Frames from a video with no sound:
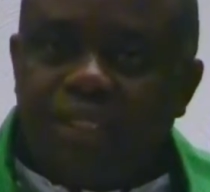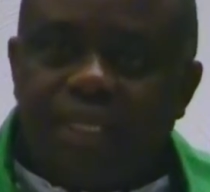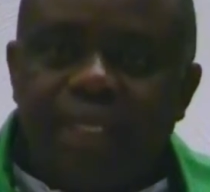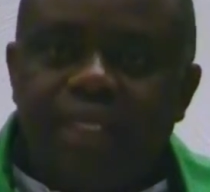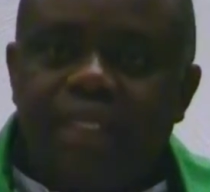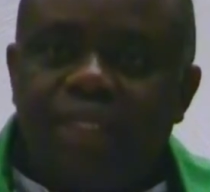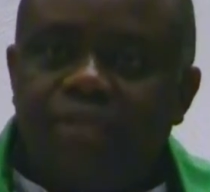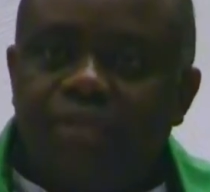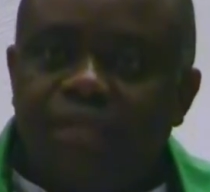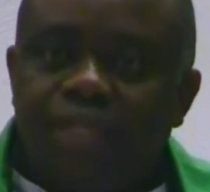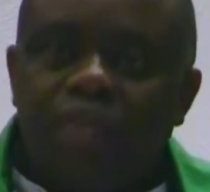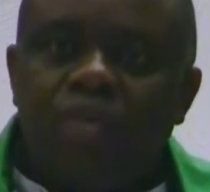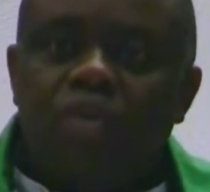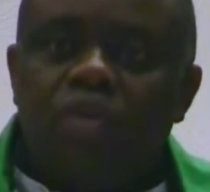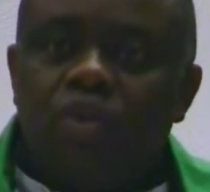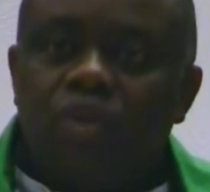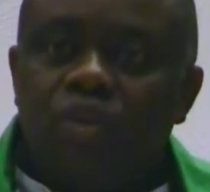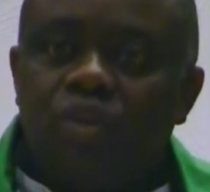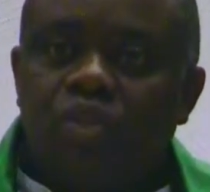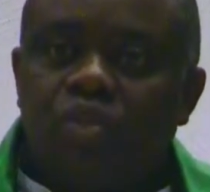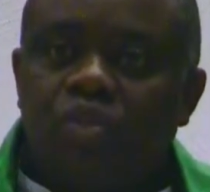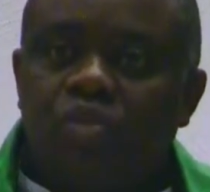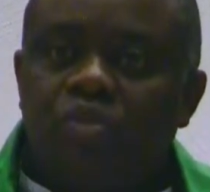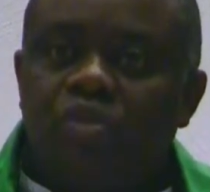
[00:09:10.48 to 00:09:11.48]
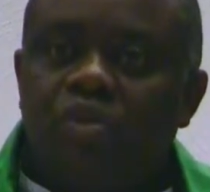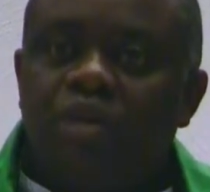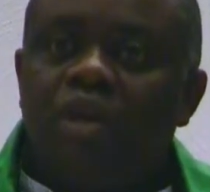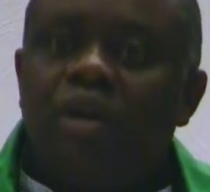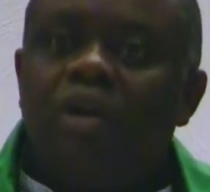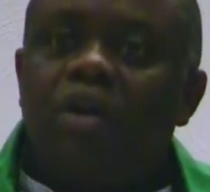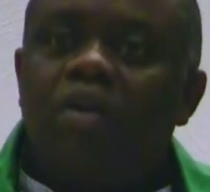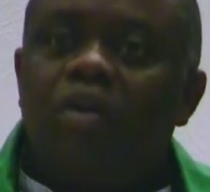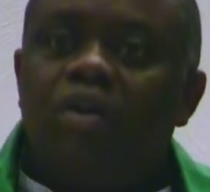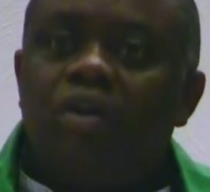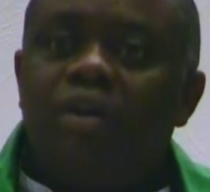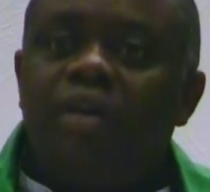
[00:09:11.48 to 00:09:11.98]
take recourse to
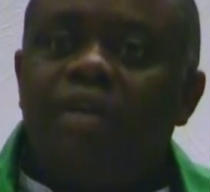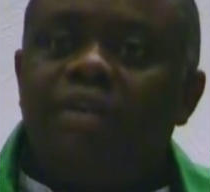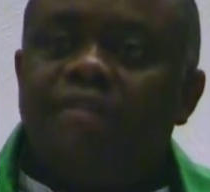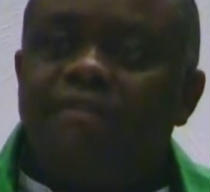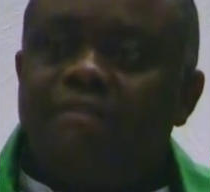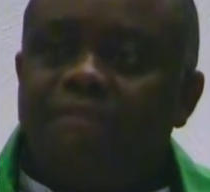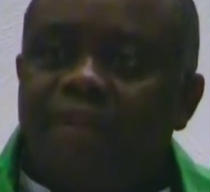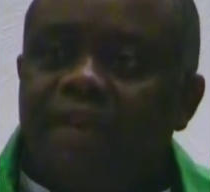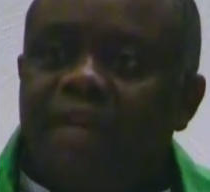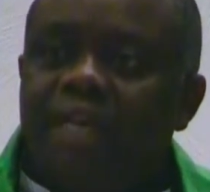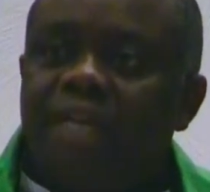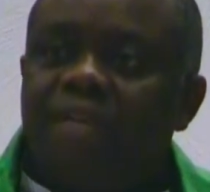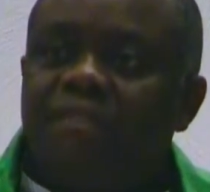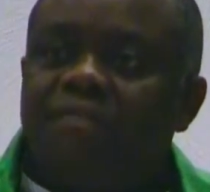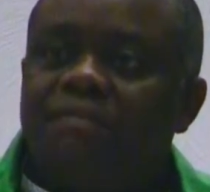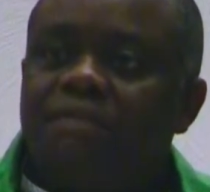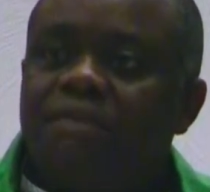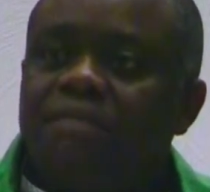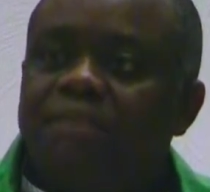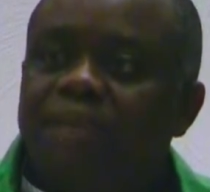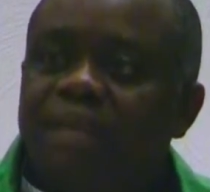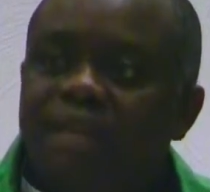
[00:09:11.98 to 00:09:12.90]
calling fire from